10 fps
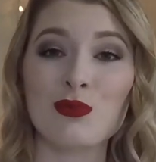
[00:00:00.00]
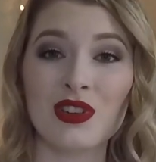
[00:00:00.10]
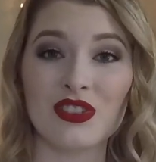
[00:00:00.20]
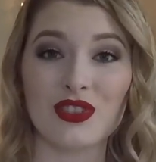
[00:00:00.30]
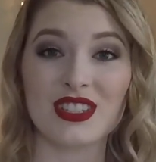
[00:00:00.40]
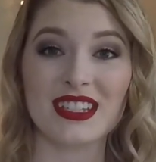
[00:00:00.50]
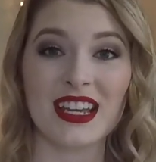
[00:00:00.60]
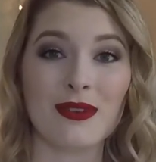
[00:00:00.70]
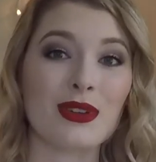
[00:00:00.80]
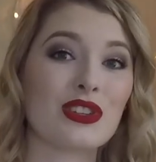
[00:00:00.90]
more
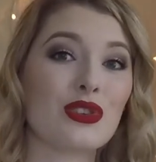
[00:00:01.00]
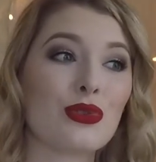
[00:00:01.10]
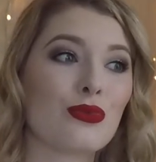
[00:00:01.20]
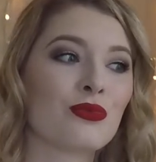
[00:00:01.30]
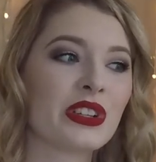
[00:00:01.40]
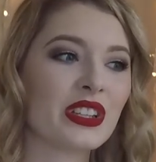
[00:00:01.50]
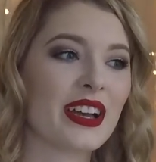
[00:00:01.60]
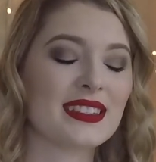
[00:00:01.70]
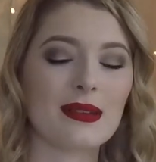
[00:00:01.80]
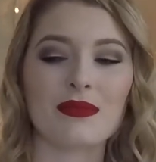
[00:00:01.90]
interesting when you
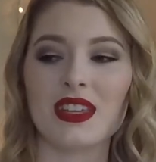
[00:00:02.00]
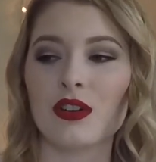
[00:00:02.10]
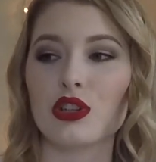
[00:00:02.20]
realize something,